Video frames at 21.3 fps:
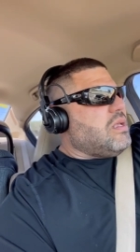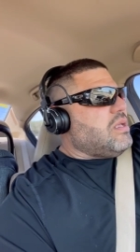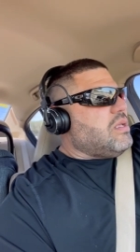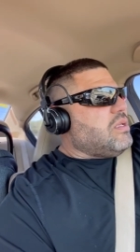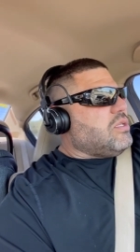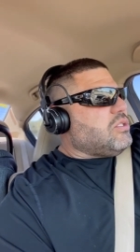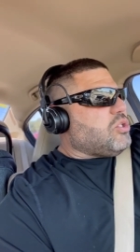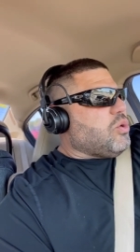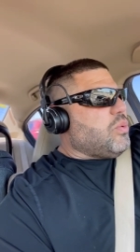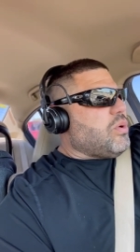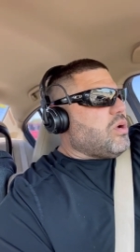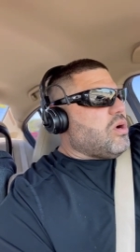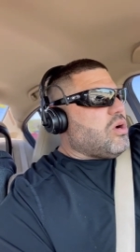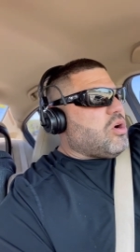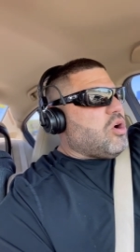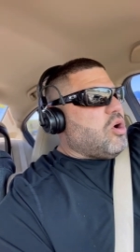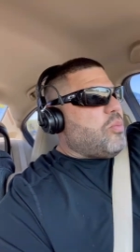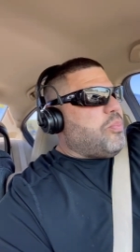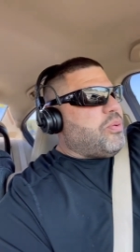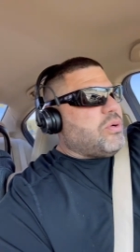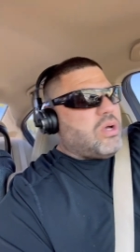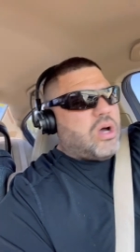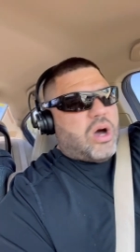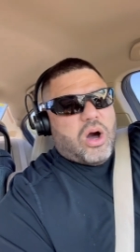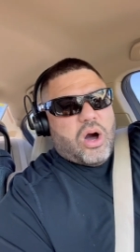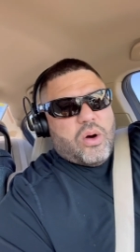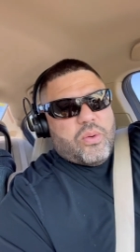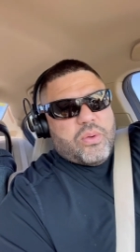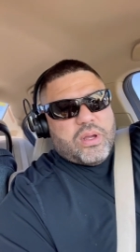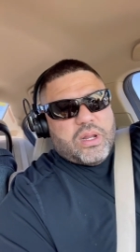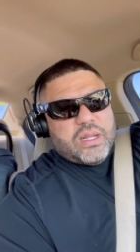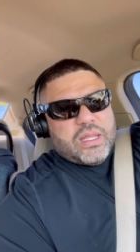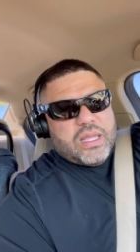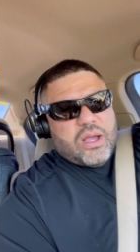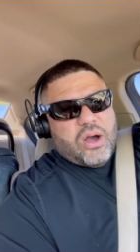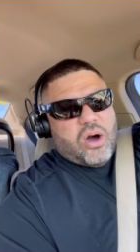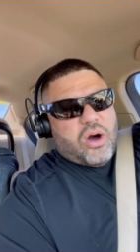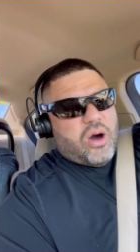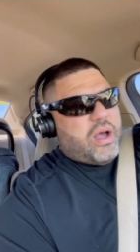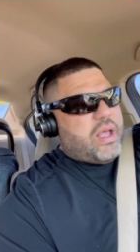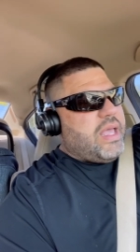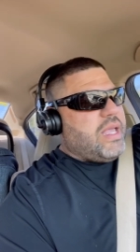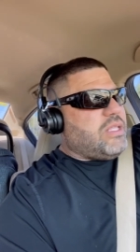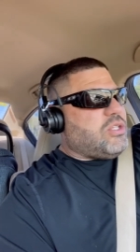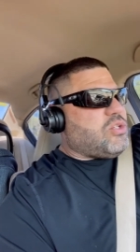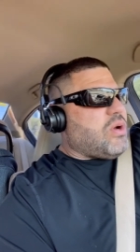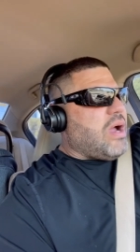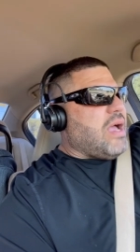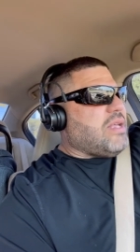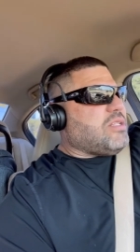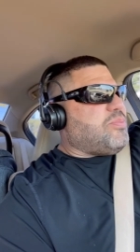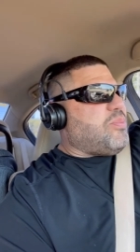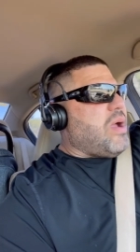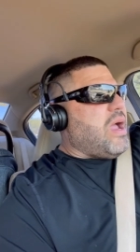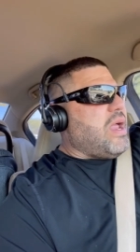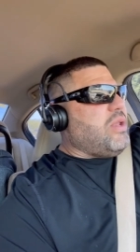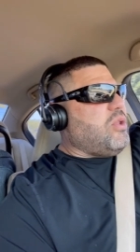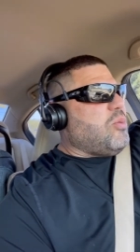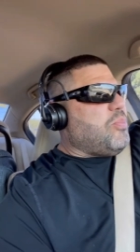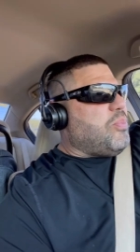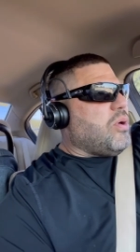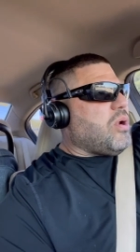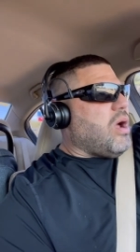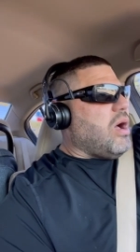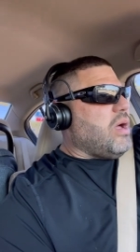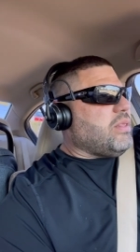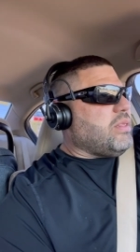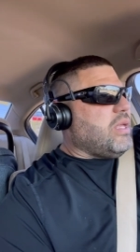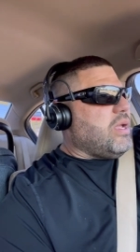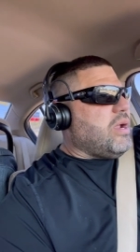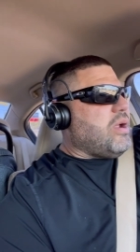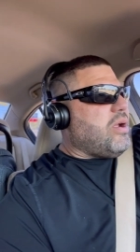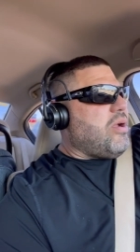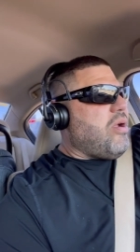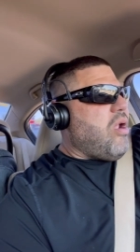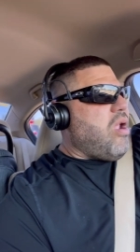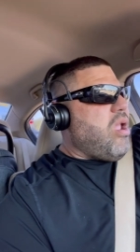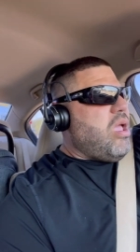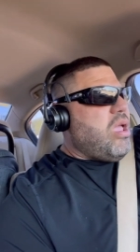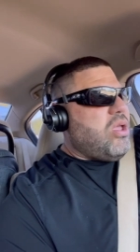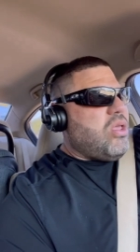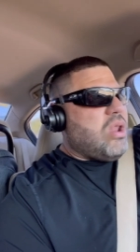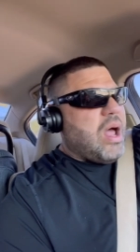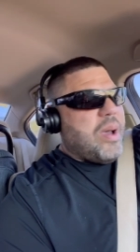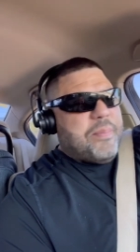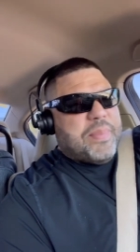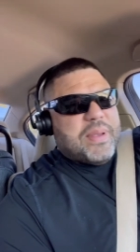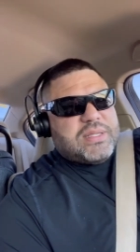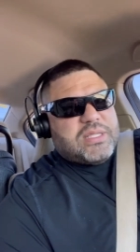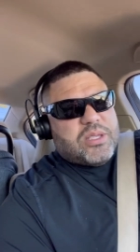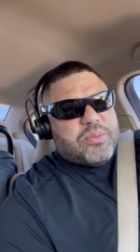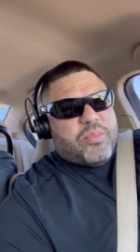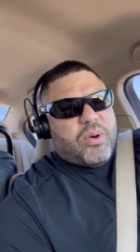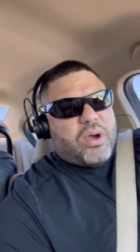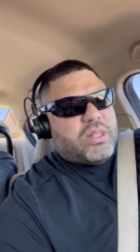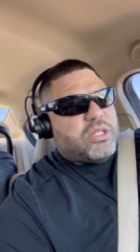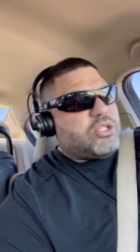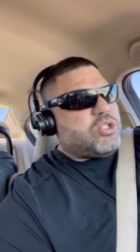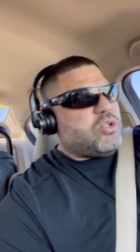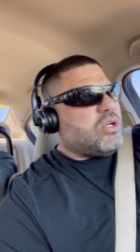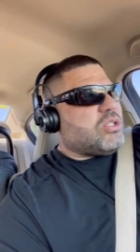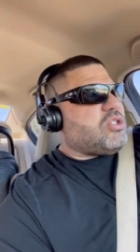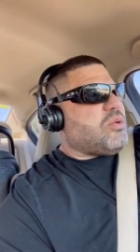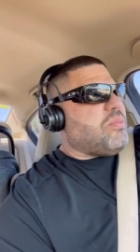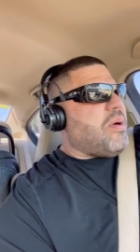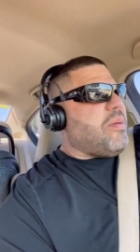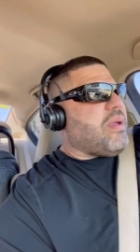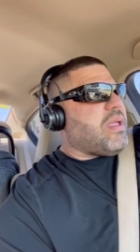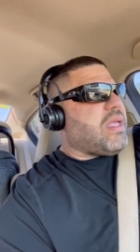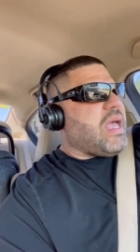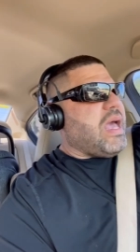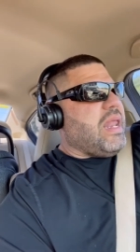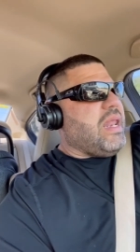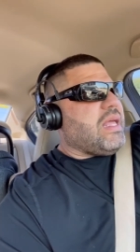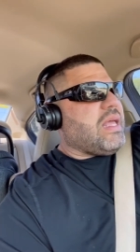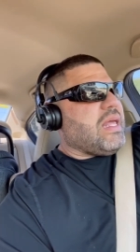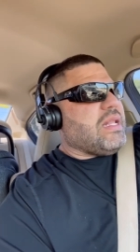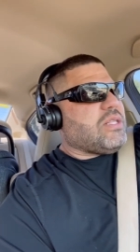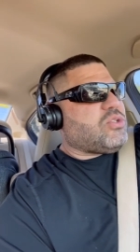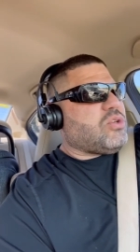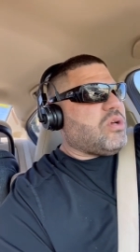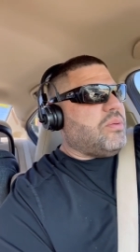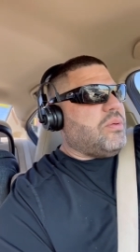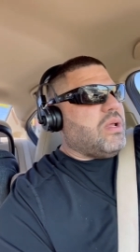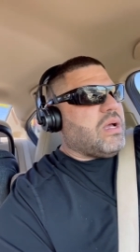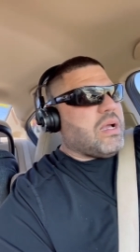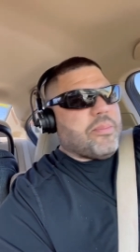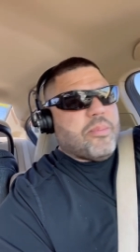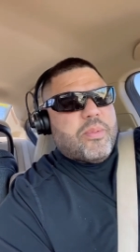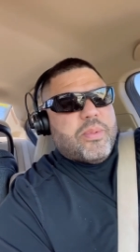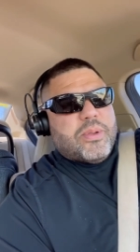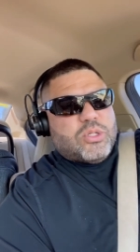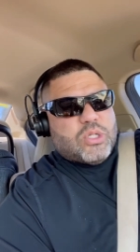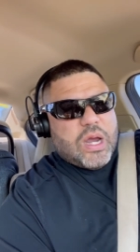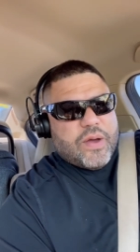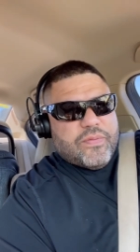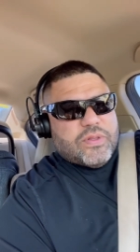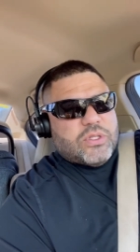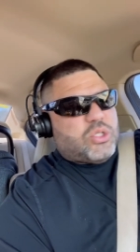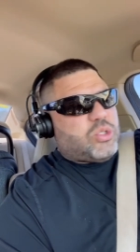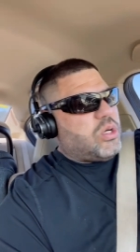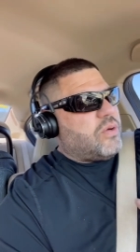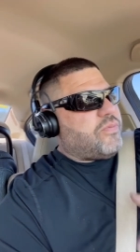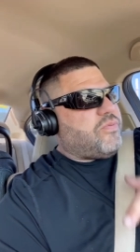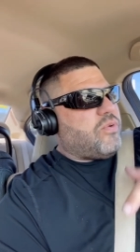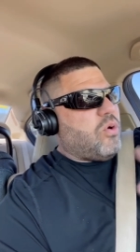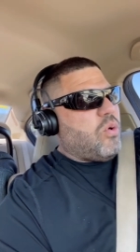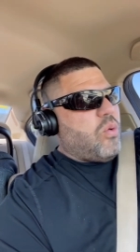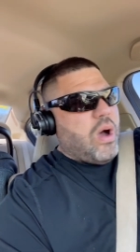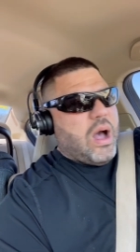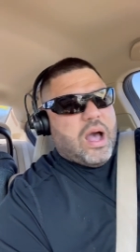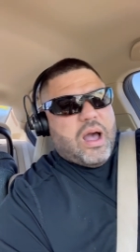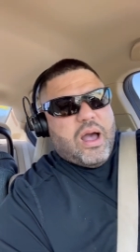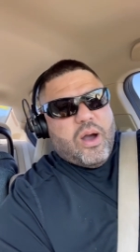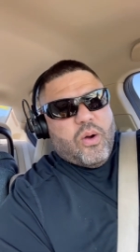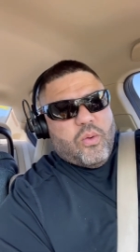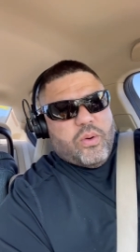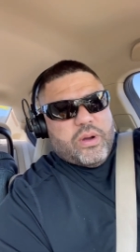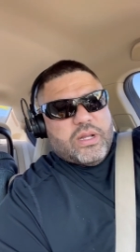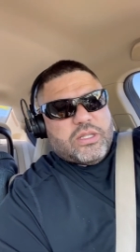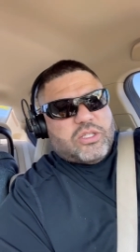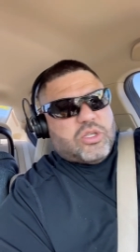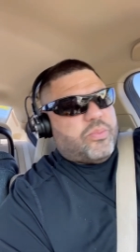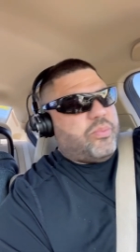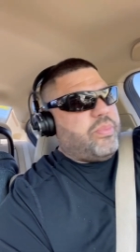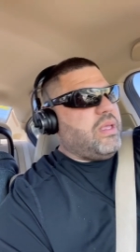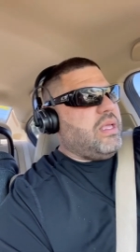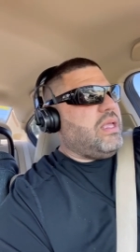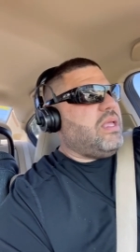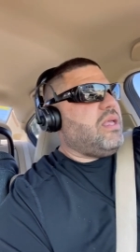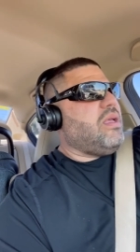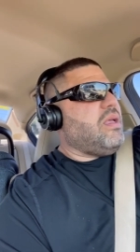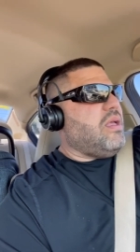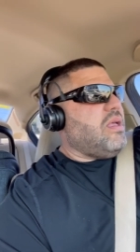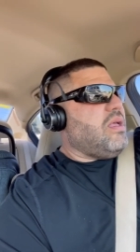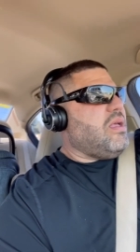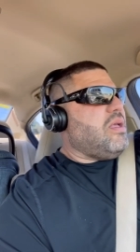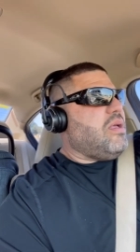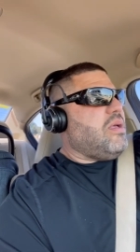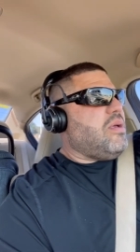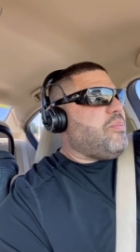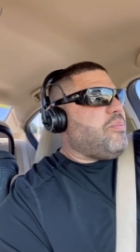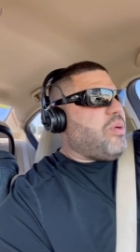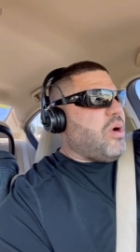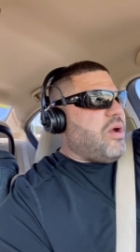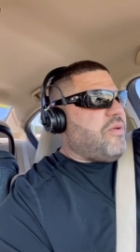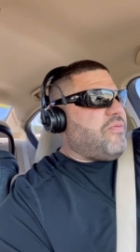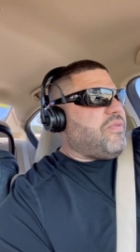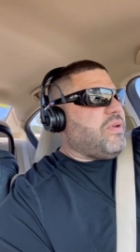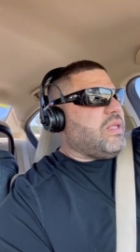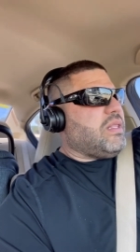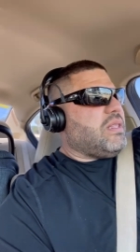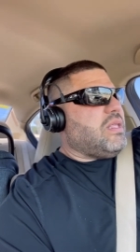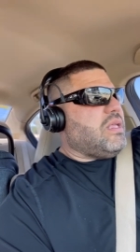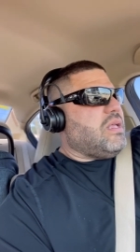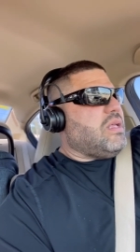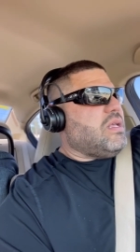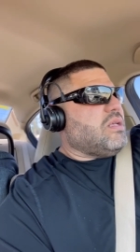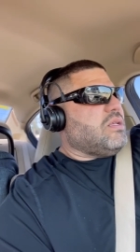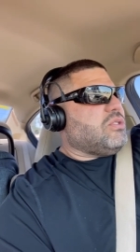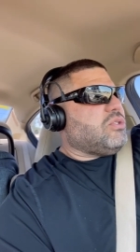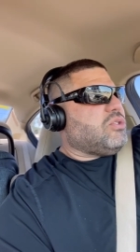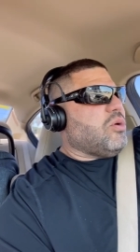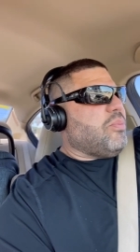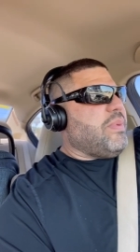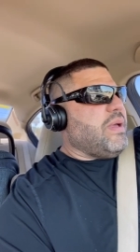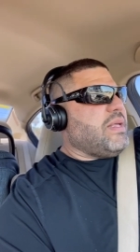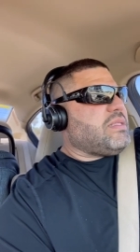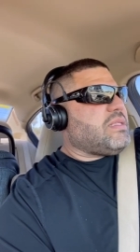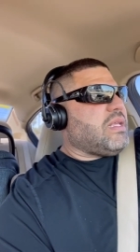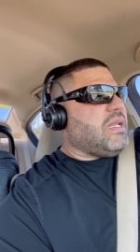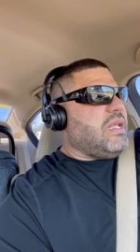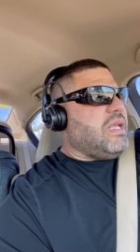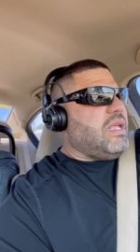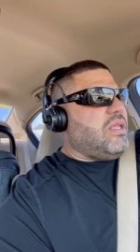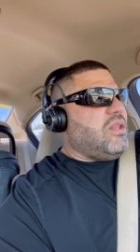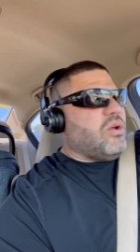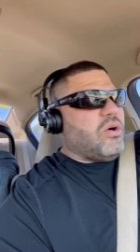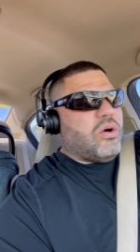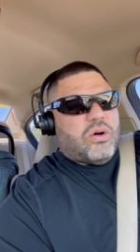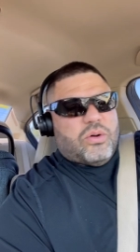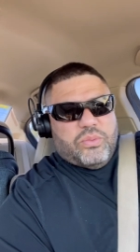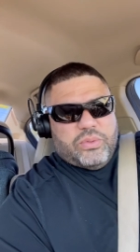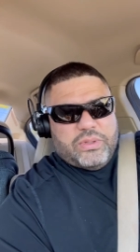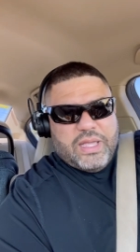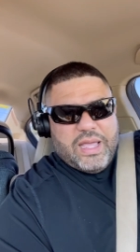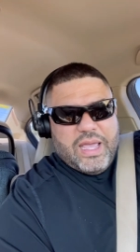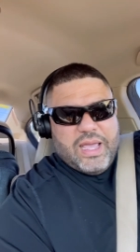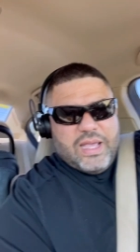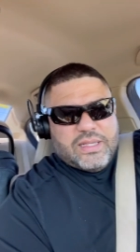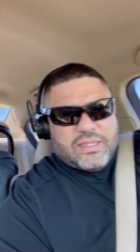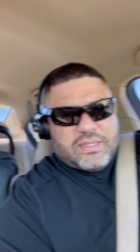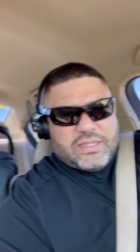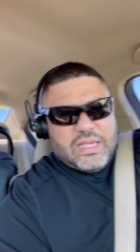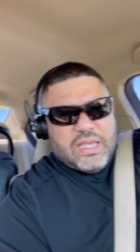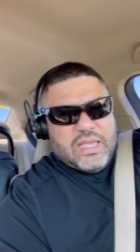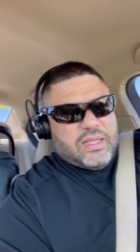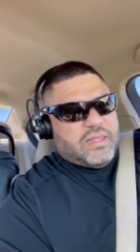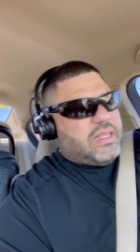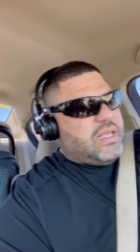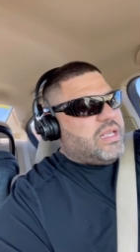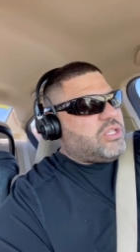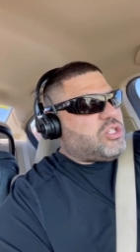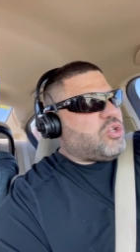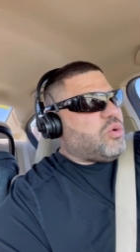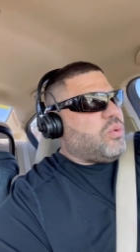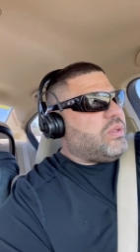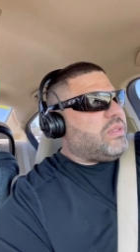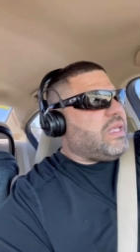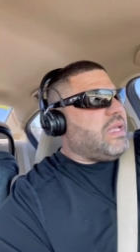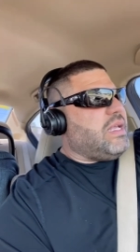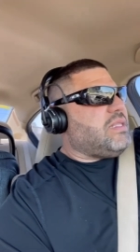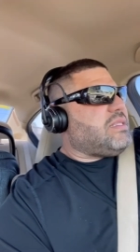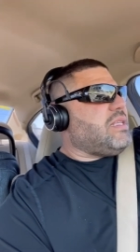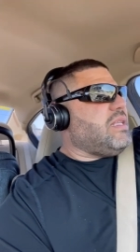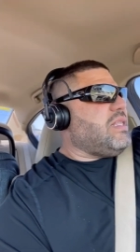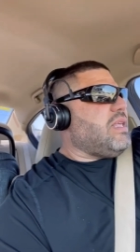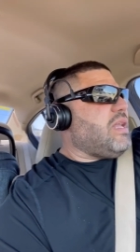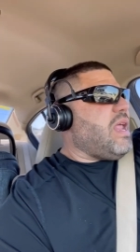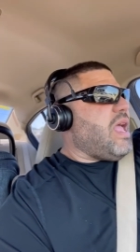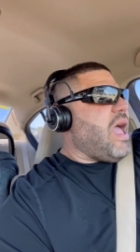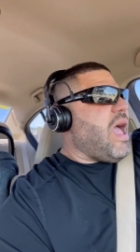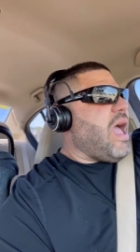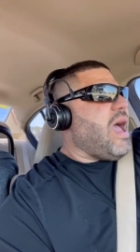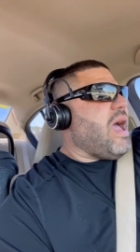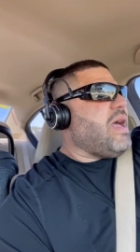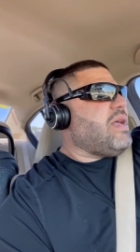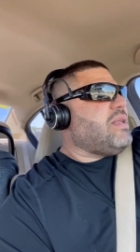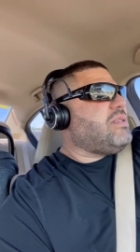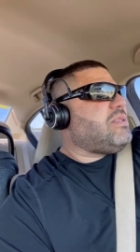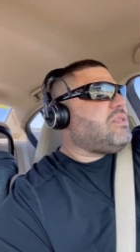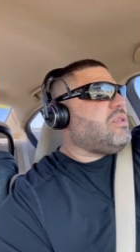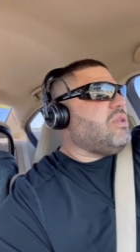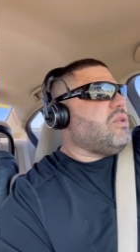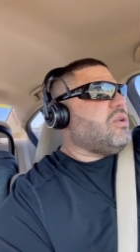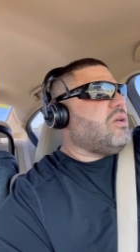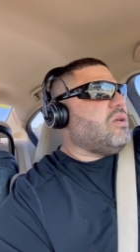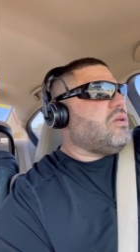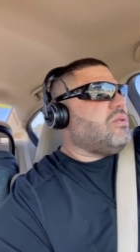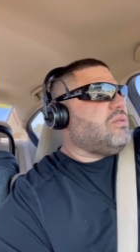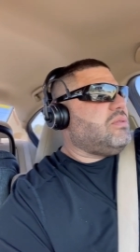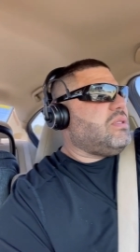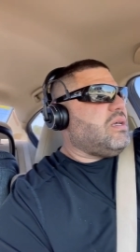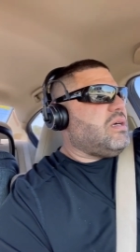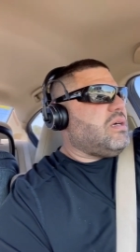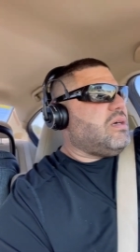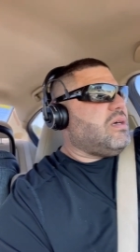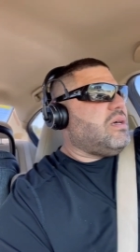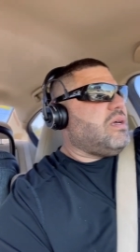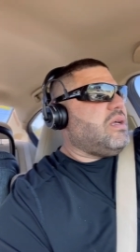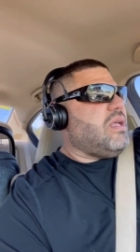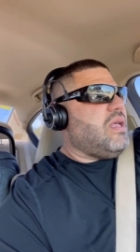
So we're gonna get all 8 drives brand new put on there. I basically brought the truck to my mechanic and I told him, look, I'm gonna be driving the truck for a while. I want it to be perfect. So basically, with the AC, the issue with the AC that it has, the